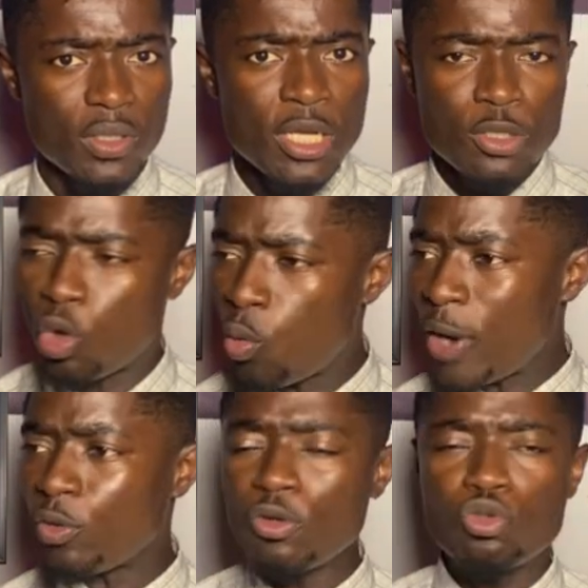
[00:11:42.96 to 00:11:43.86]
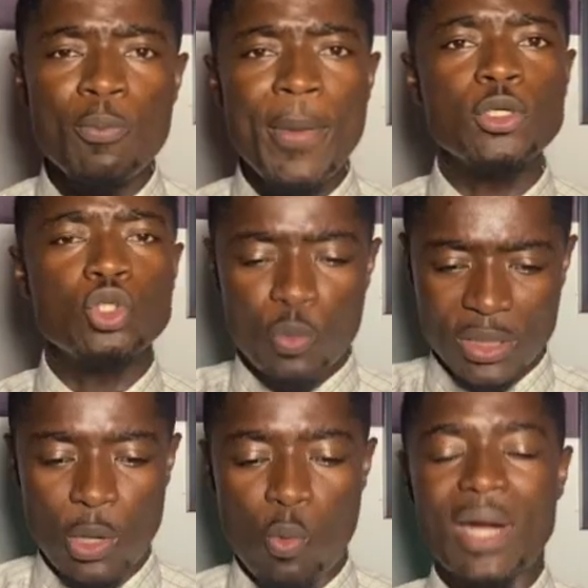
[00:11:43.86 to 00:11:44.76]
So why don't you make do with
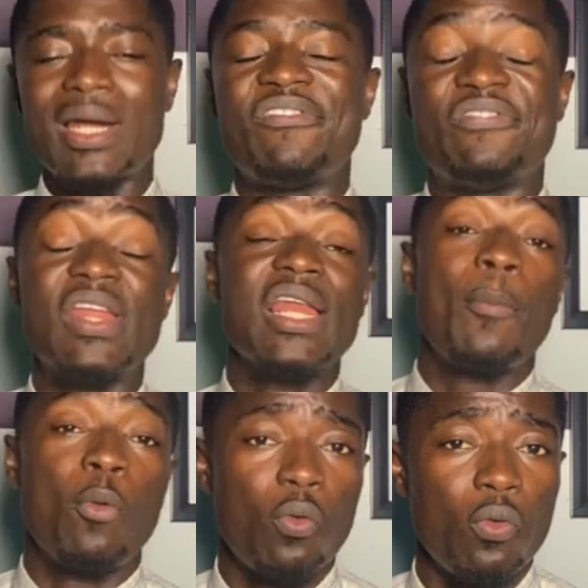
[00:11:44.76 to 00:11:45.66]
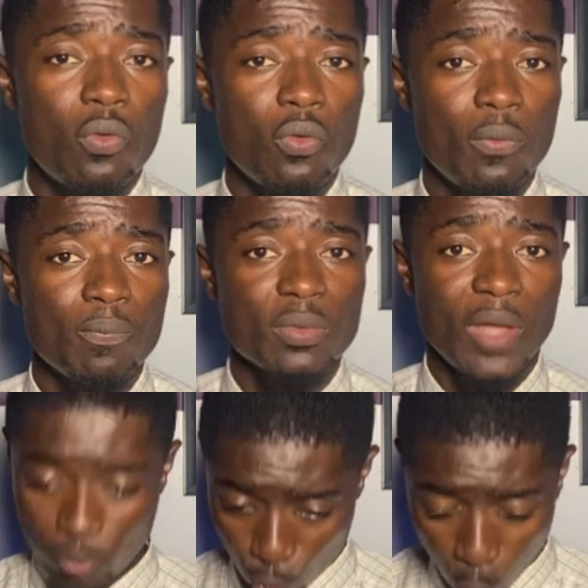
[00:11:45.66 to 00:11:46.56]
the one available
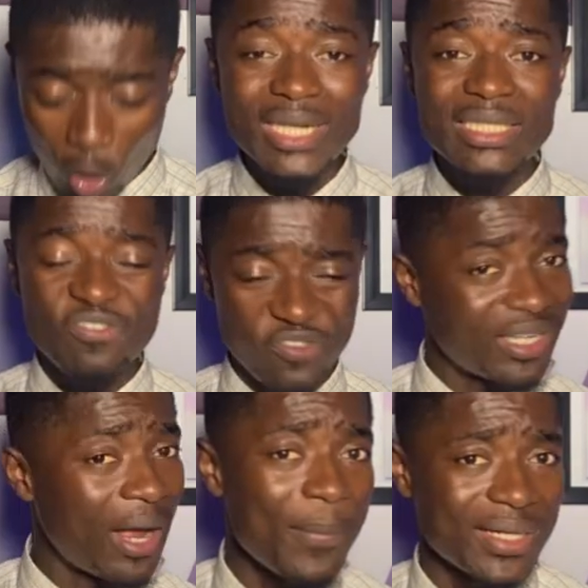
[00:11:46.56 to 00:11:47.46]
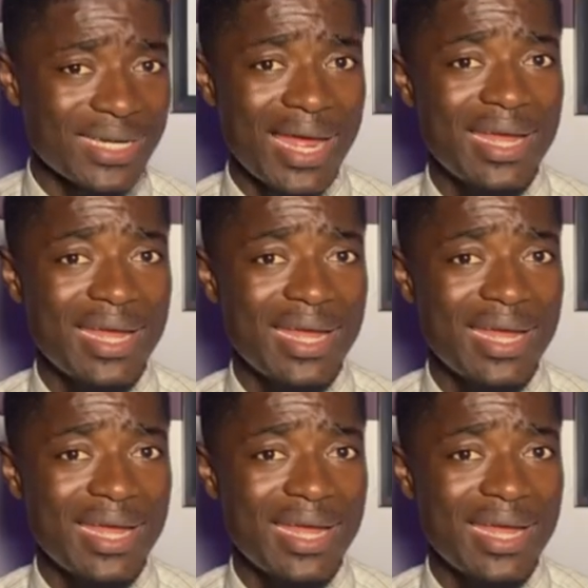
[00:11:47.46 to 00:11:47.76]
and quality for that matter?